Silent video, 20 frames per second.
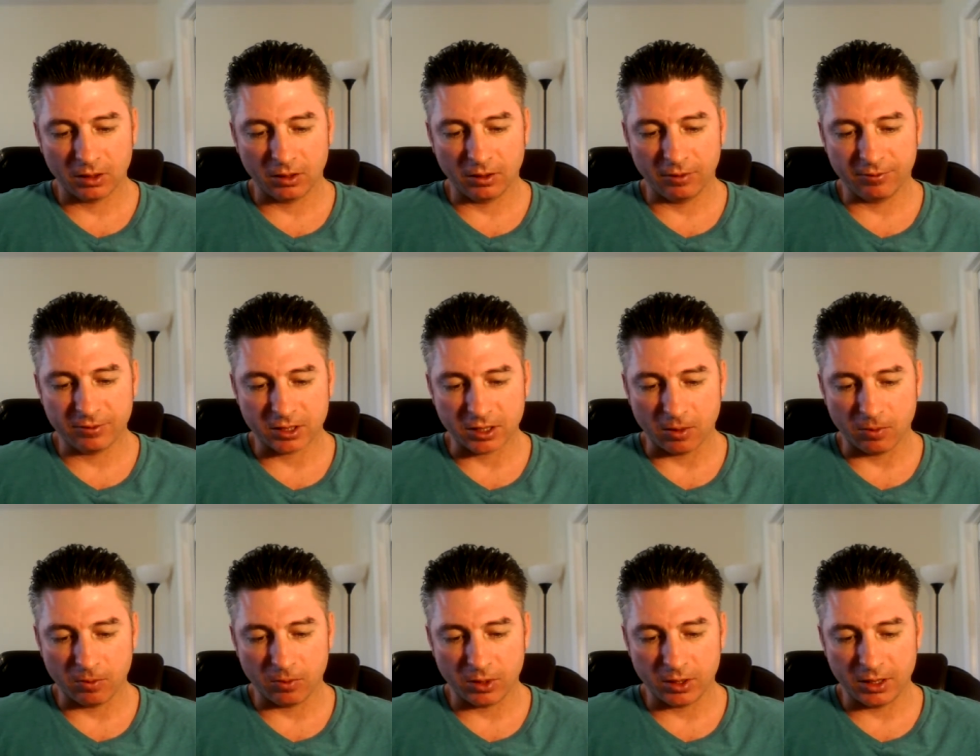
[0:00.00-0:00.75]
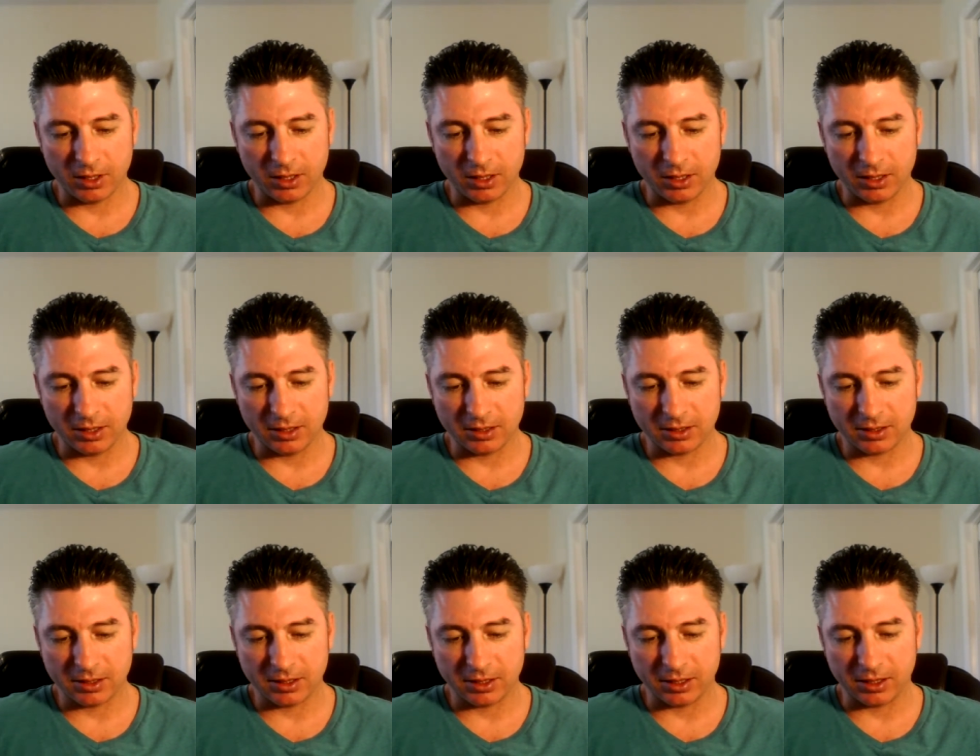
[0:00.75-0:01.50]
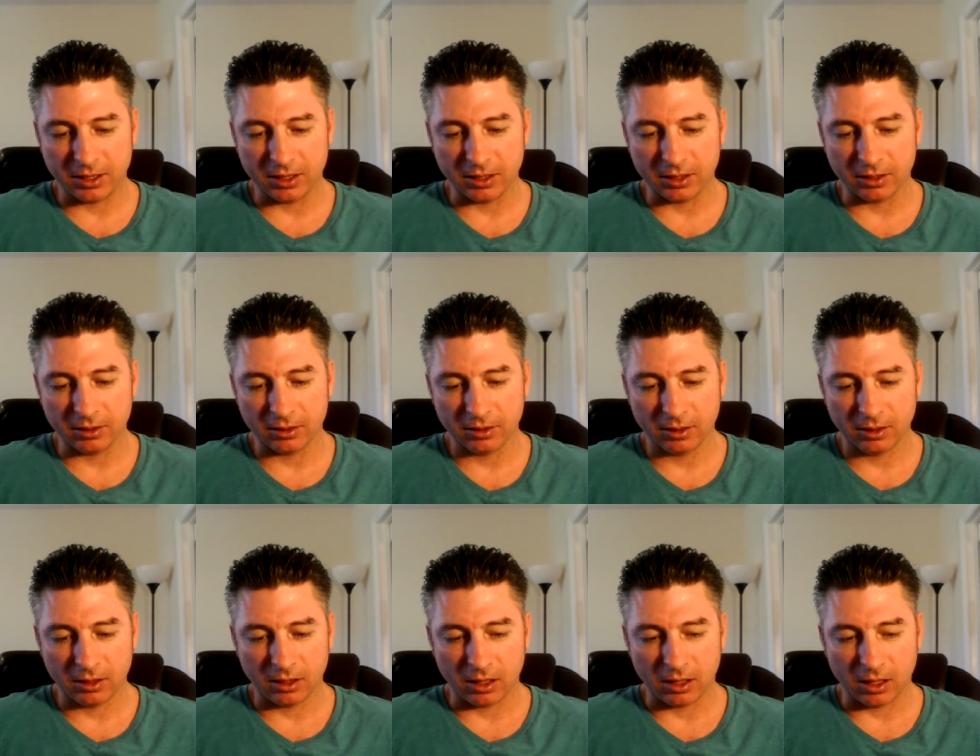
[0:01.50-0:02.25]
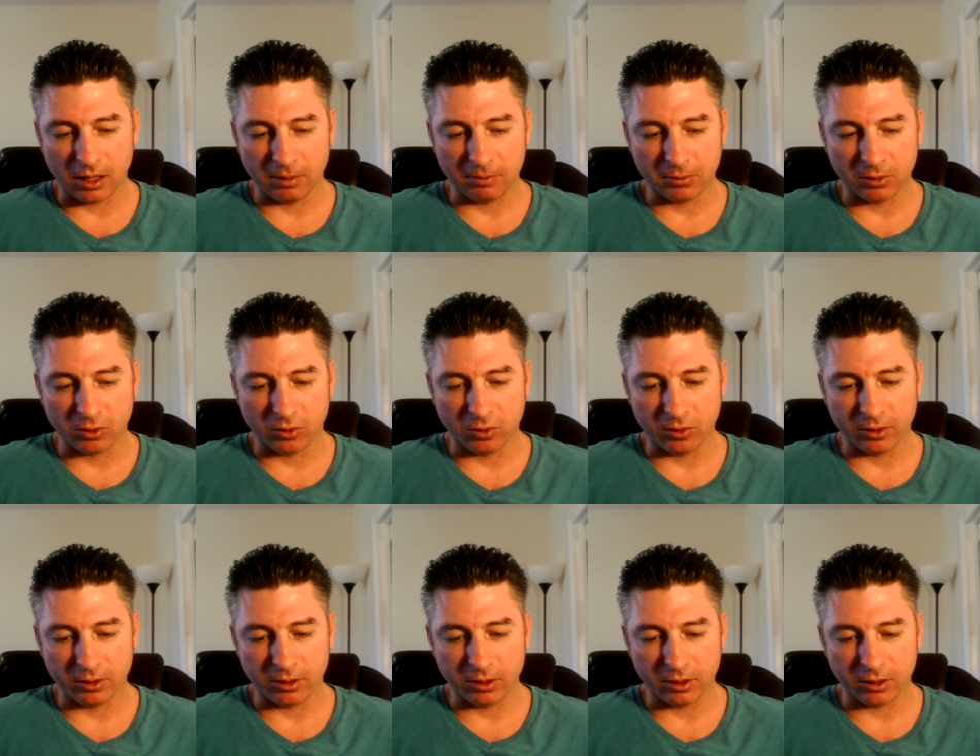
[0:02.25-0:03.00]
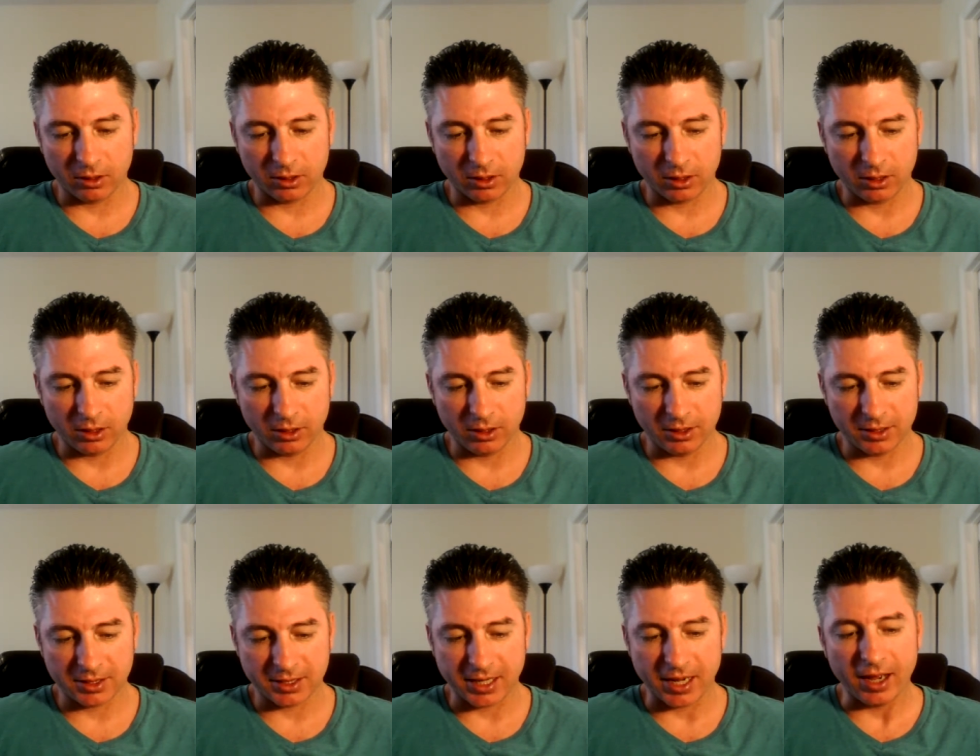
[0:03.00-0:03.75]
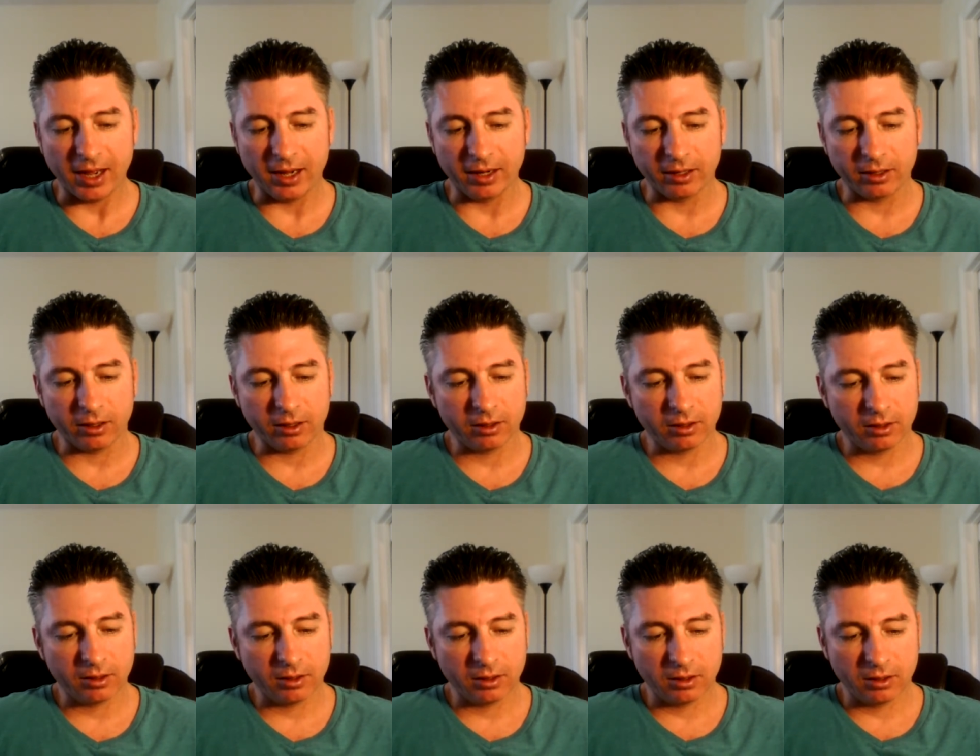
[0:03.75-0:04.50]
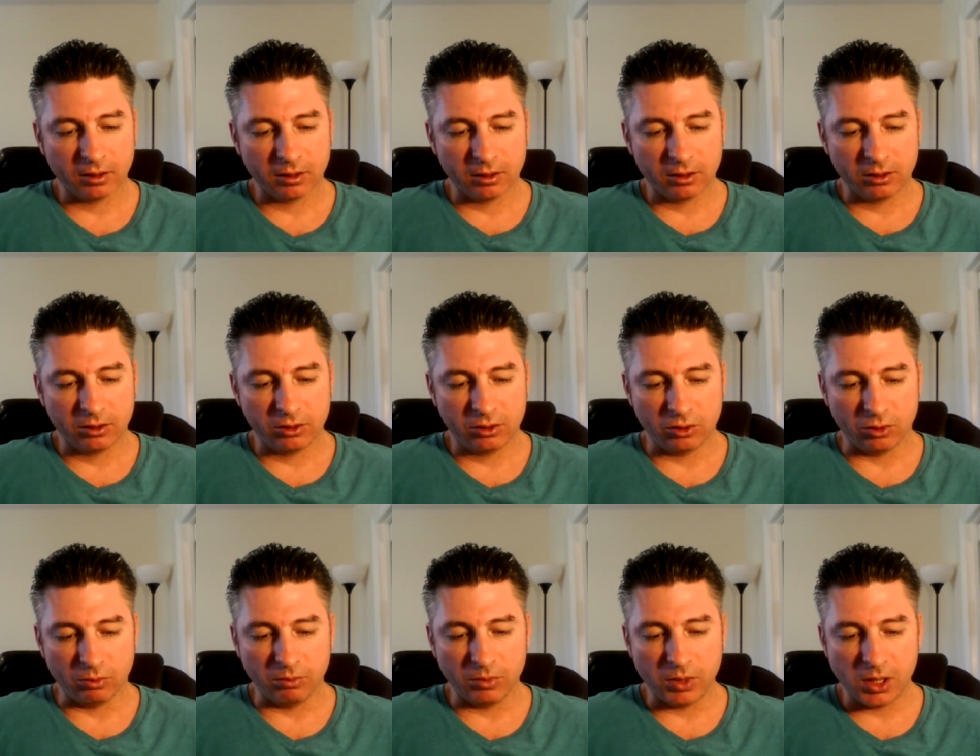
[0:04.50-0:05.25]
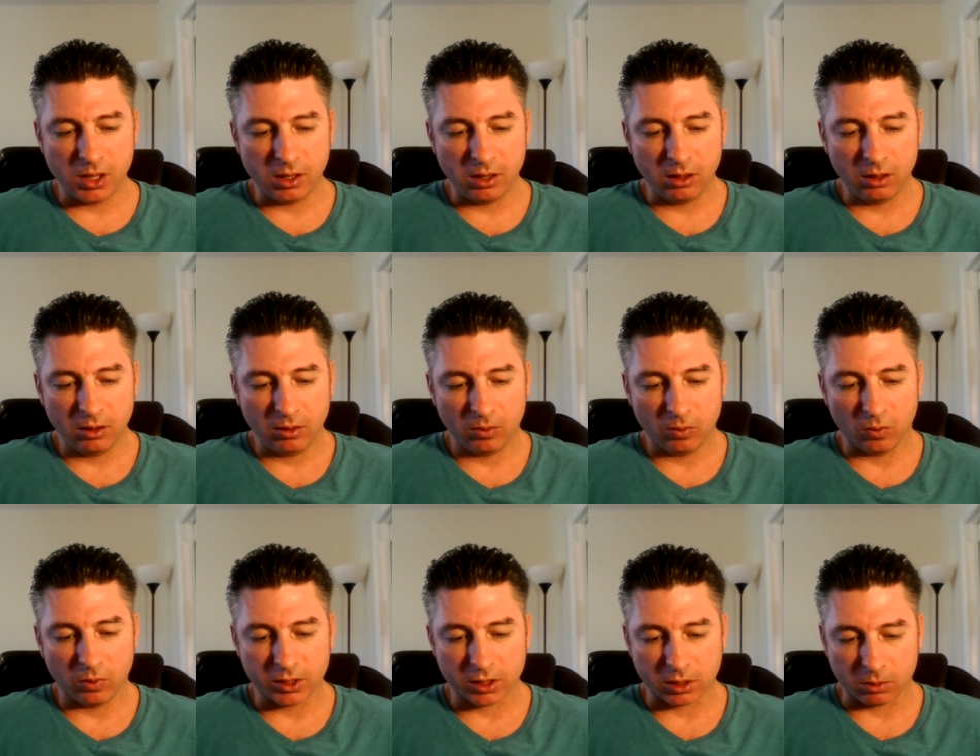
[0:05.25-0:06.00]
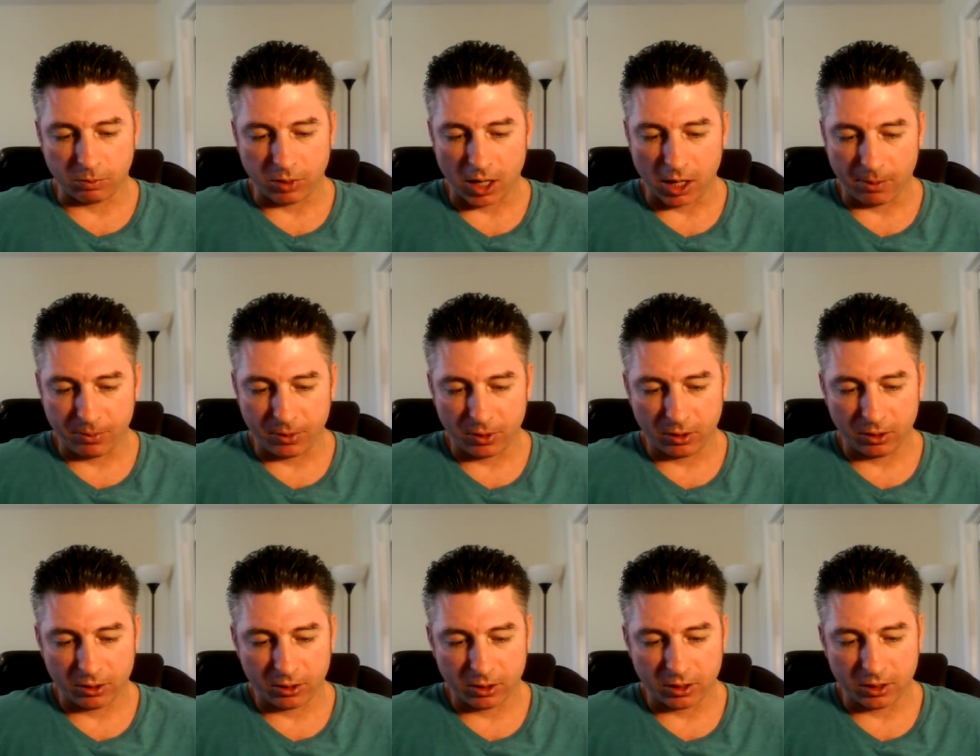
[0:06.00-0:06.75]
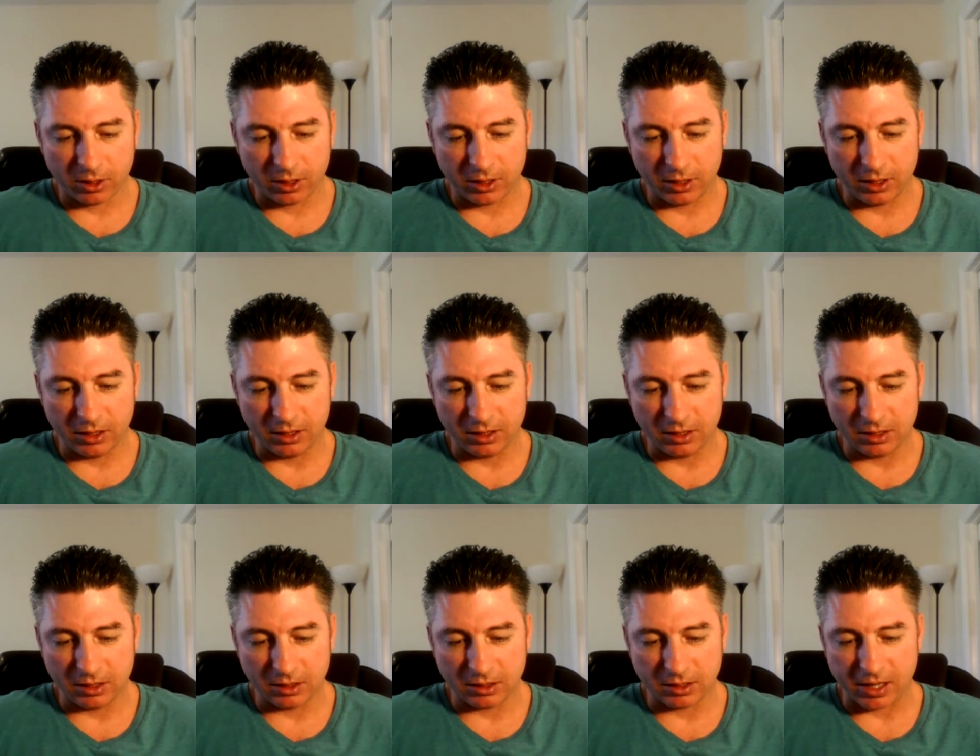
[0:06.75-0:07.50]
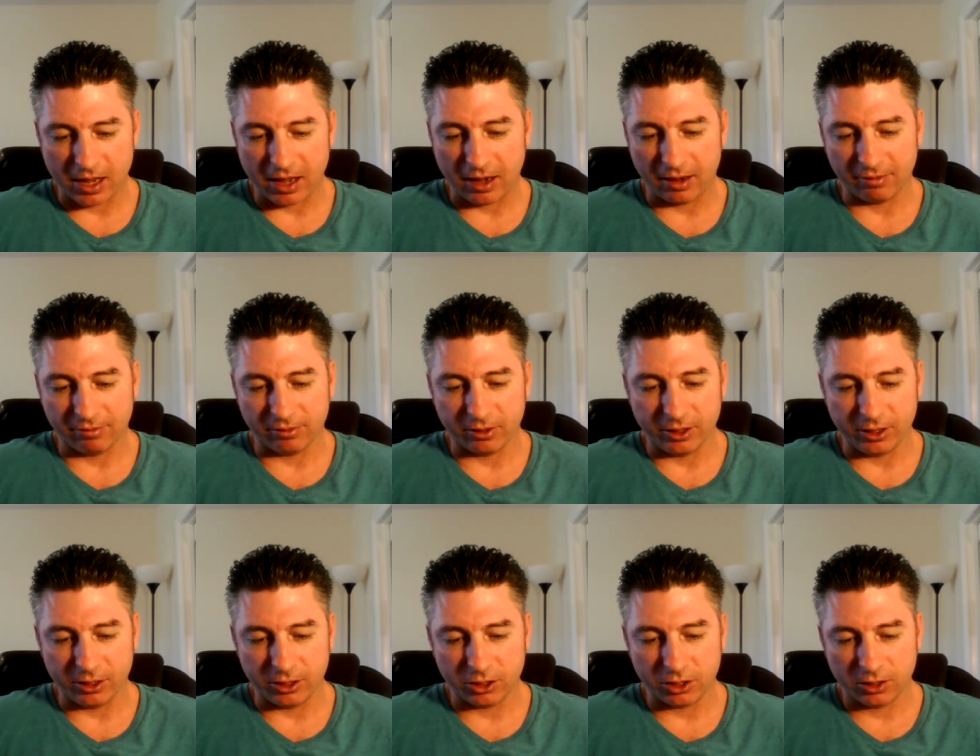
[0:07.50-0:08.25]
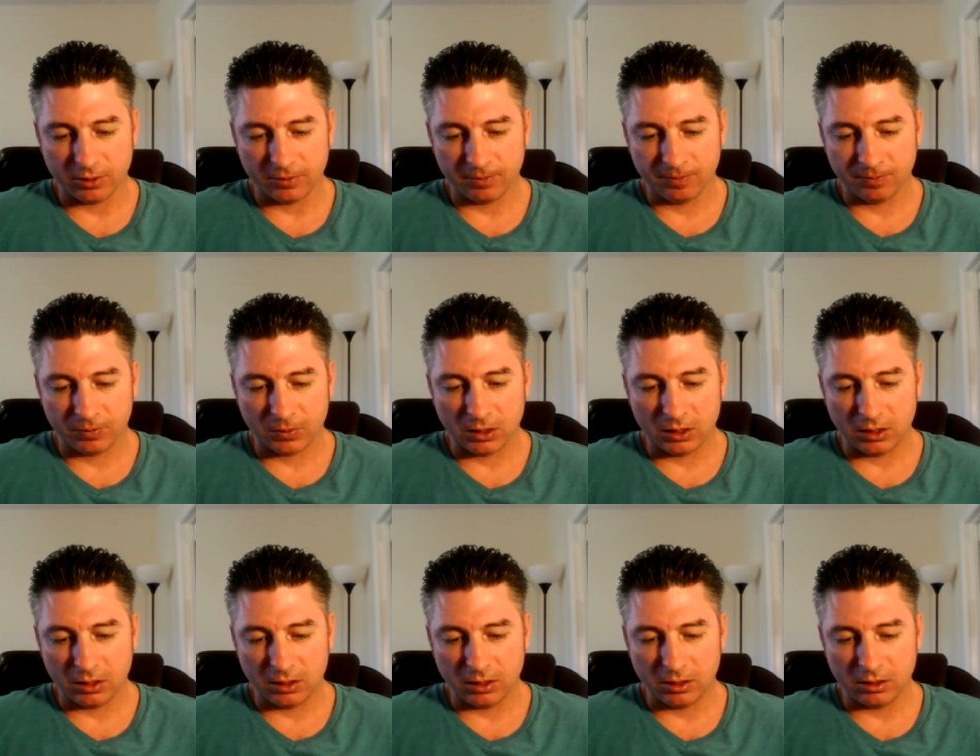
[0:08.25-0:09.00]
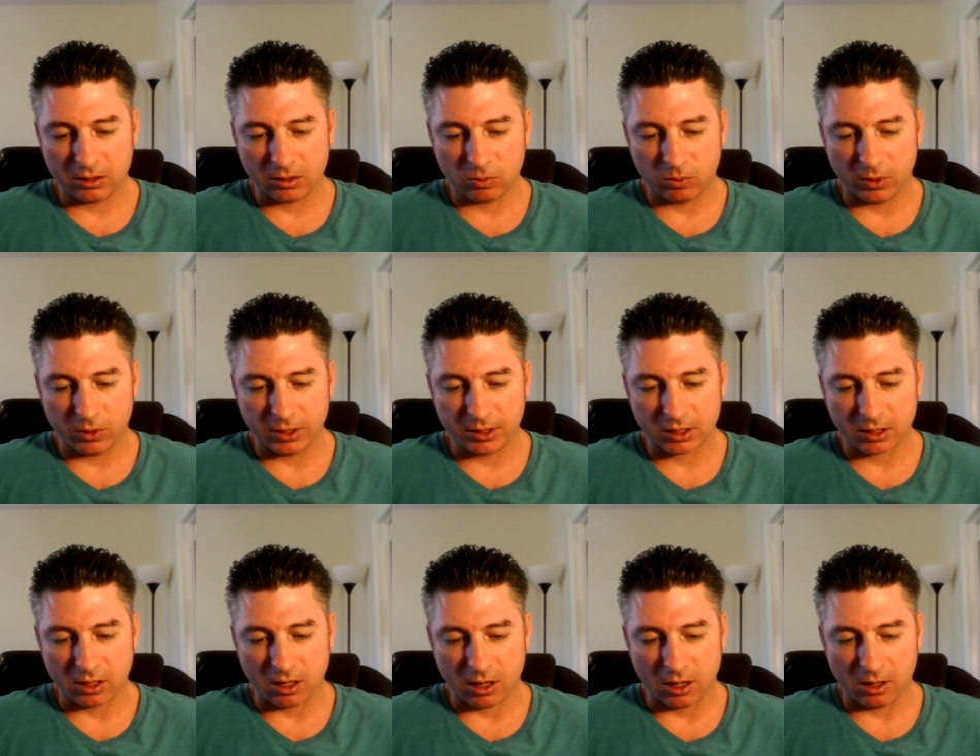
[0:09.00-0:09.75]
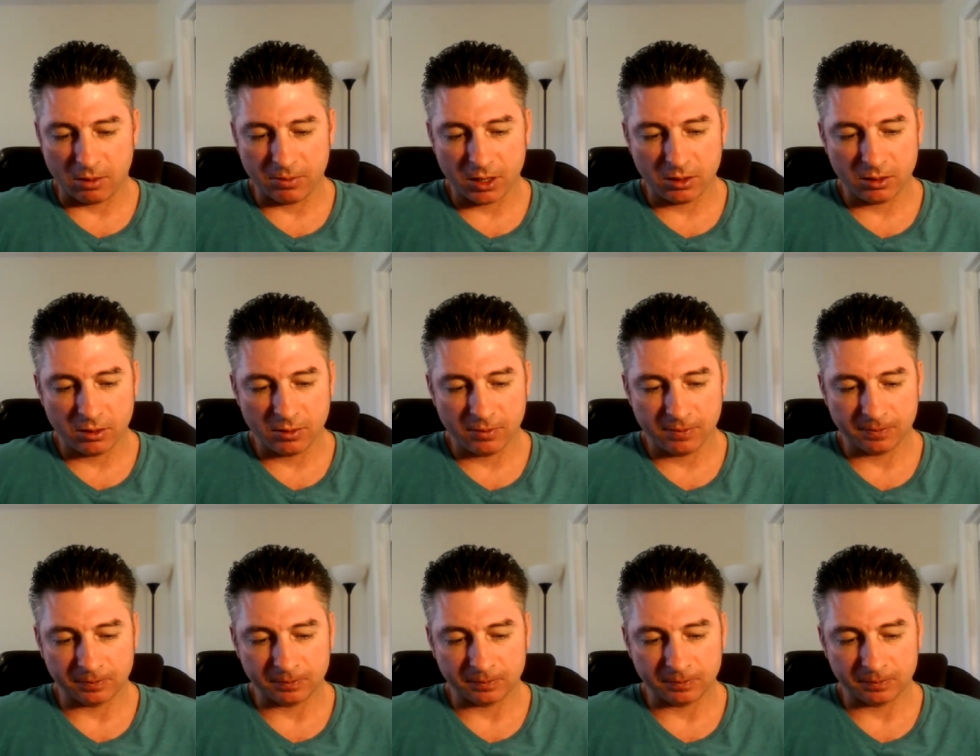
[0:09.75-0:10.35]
If someone is zigging, I'm gonna zag. To me, what's popular is average. It's what's common.